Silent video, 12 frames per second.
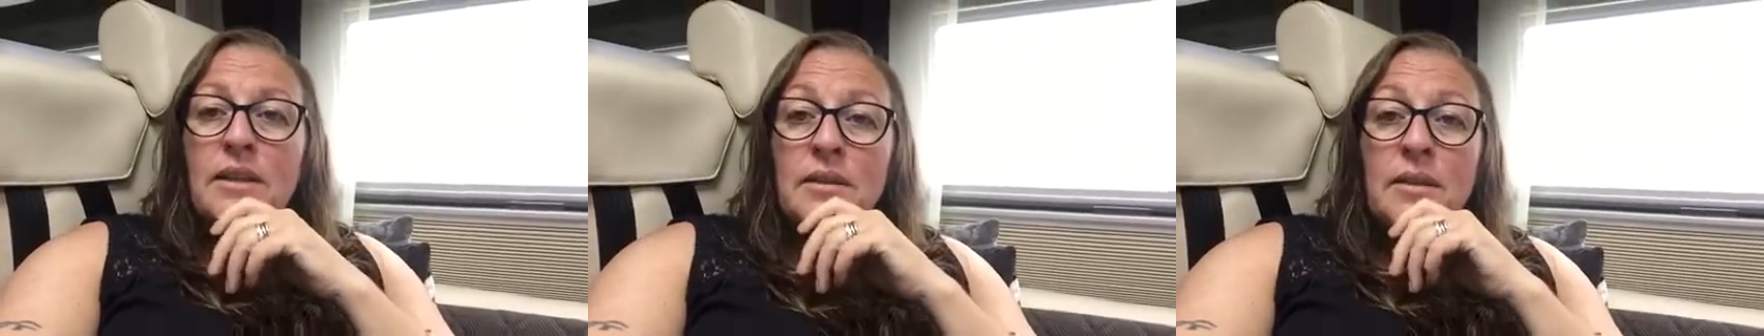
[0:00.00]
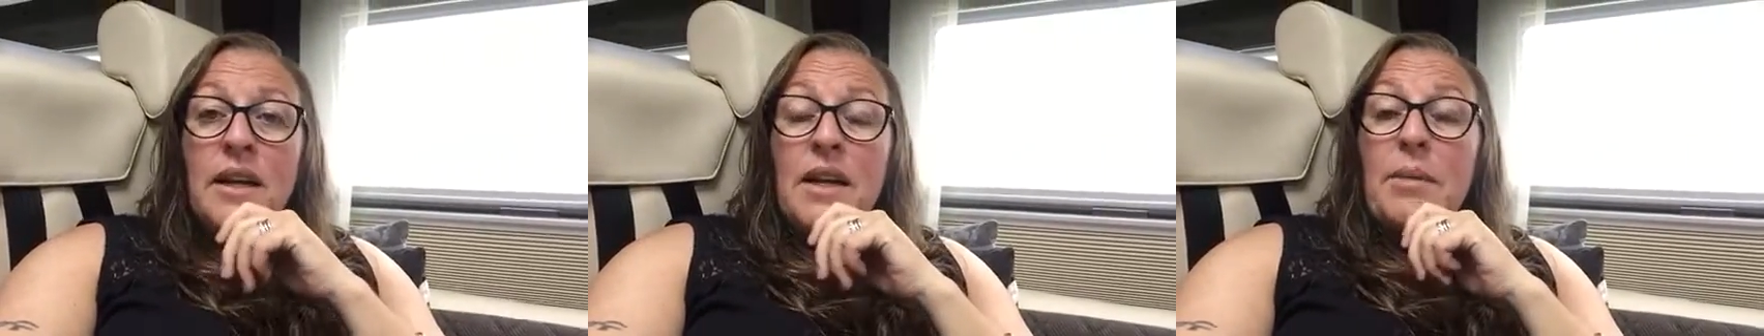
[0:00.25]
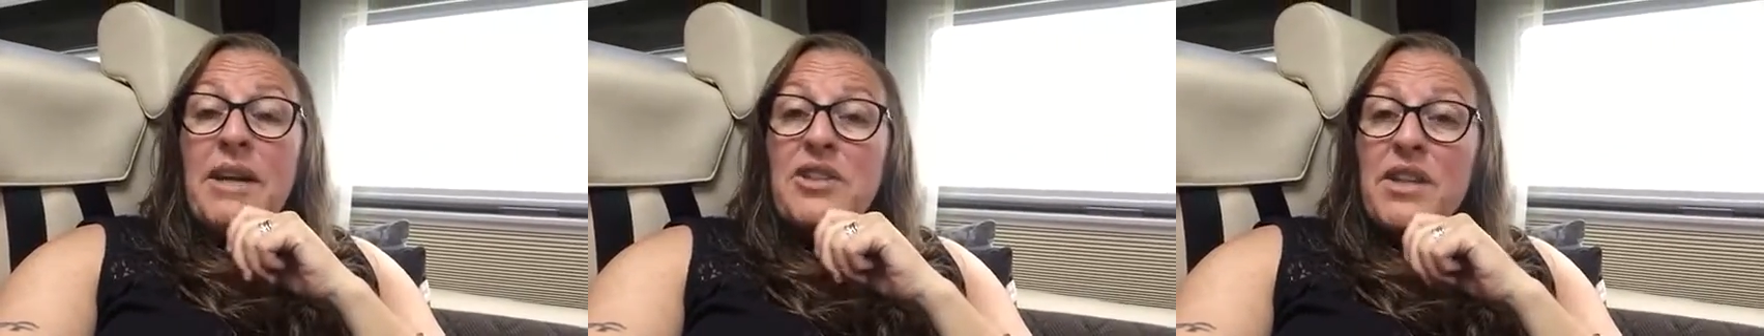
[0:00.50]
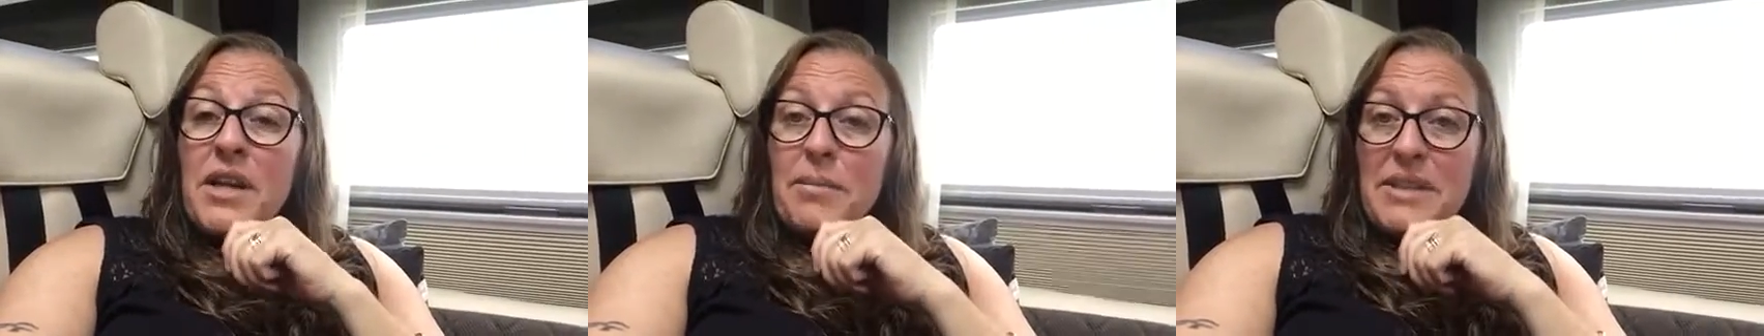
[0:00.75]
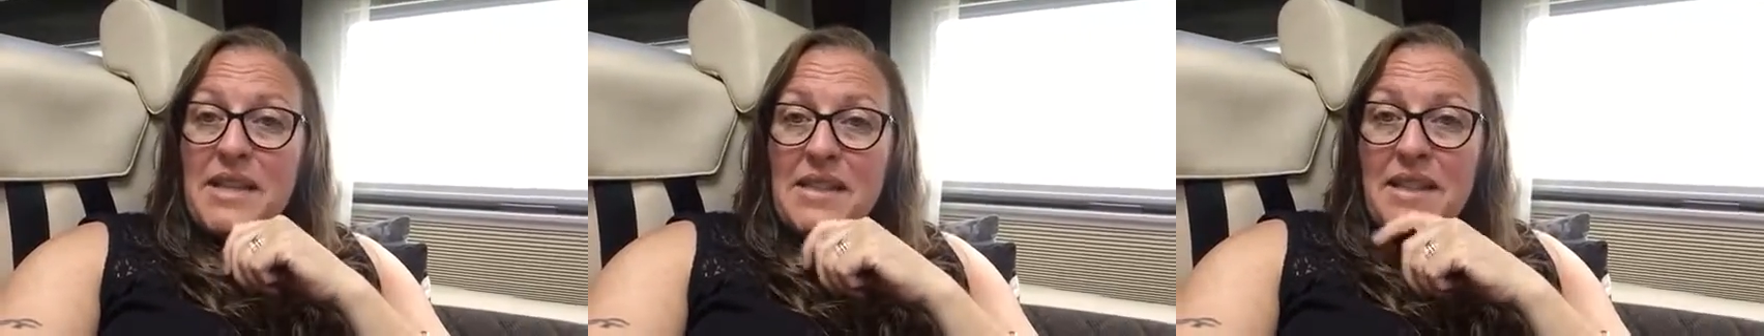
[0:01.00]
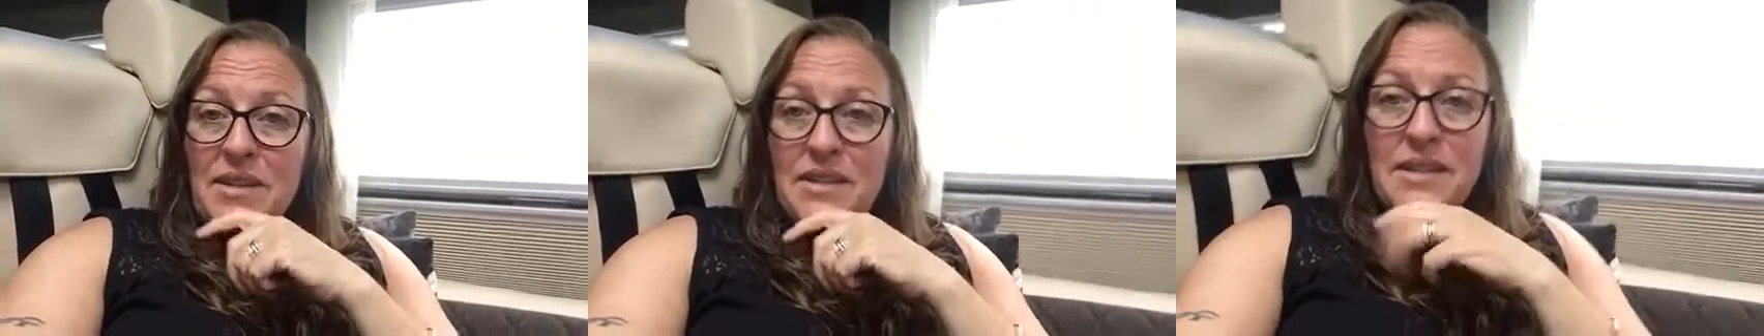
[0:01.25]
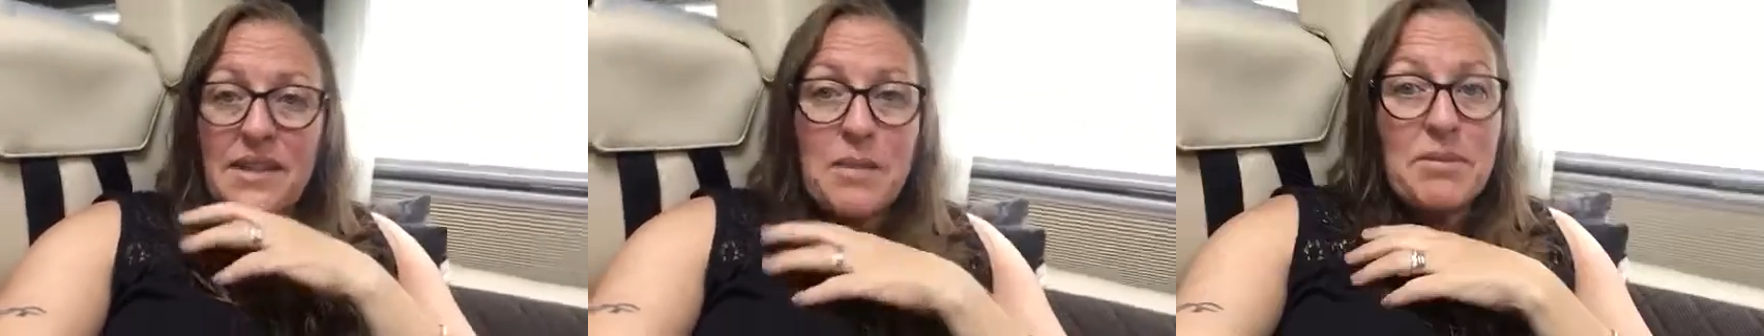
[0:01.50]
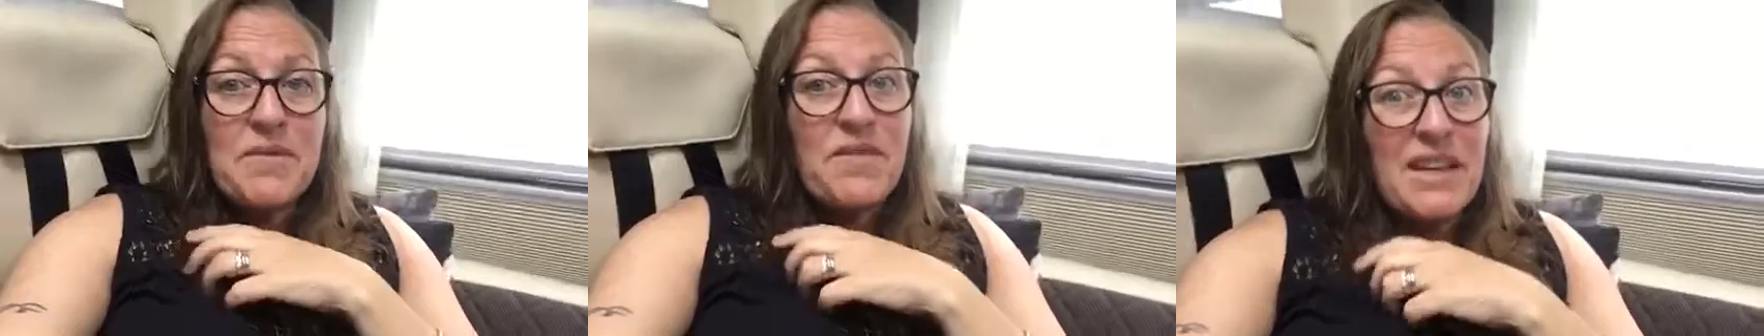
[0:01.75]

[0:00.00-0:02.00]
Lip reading: and I managed to hit my 10,000 steps.